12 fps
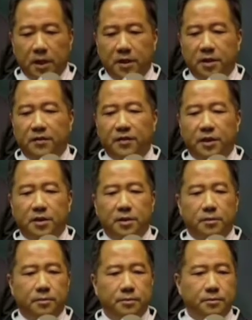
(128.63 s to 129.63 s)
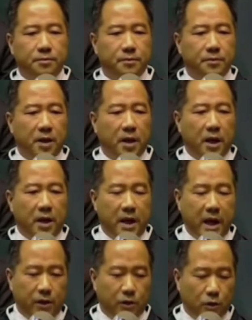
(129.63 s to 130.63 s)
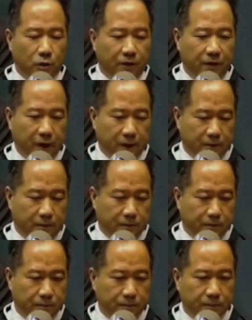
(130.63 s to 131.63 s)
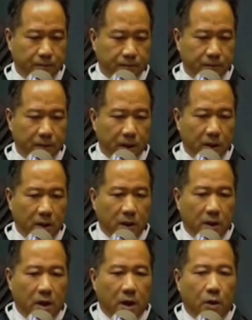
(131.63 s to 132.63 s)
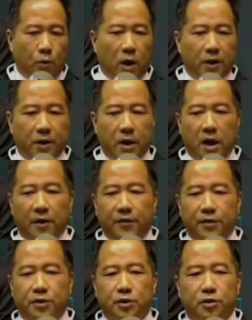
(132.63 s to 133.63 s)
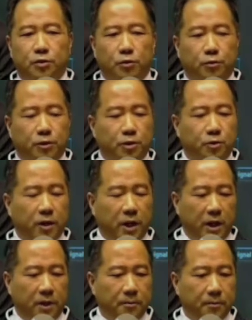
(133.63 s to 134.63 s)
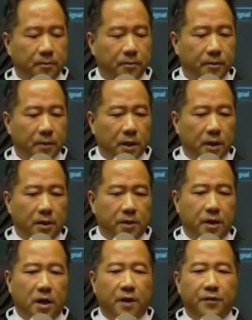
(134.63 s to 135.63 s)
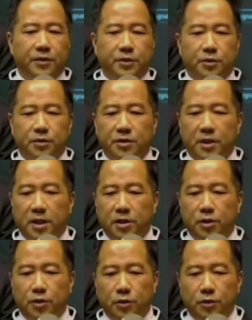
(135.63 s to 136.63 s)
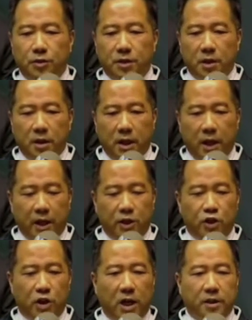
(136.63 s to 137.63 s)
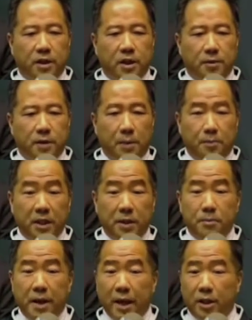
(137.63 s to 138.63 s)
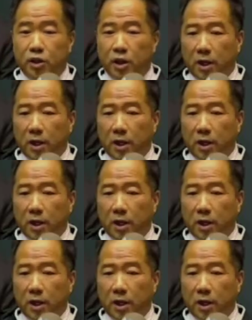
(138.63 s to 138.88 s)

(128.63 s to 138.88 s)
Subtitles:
hit the victim, and had no effect. While the officers were retreating, the officers then used a shotgun, a beanbag